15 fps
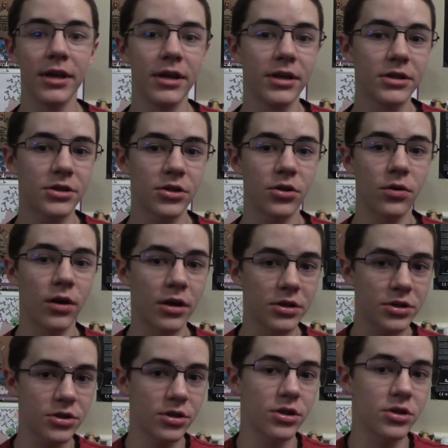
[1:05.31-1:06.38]
So on
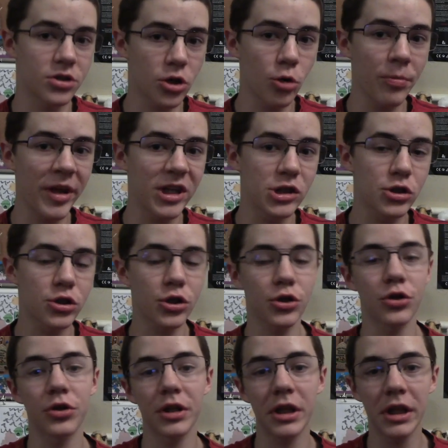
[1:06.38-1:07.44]
the Stone Mage's
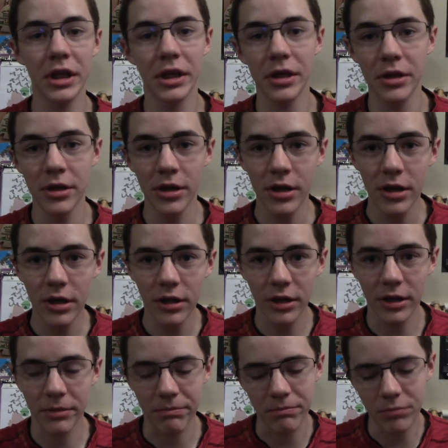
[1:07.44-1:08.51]
turn, he
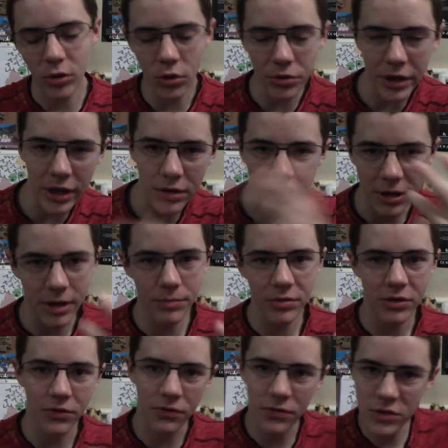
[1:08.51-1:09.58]
pulled out a couple
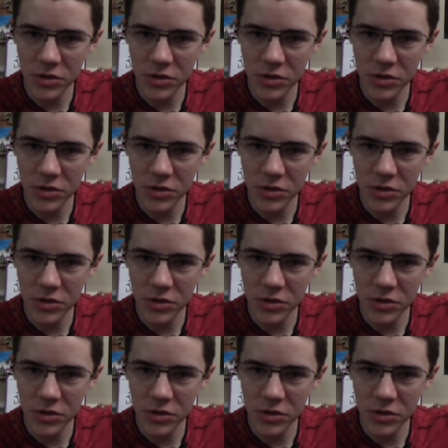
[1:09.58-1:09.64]
of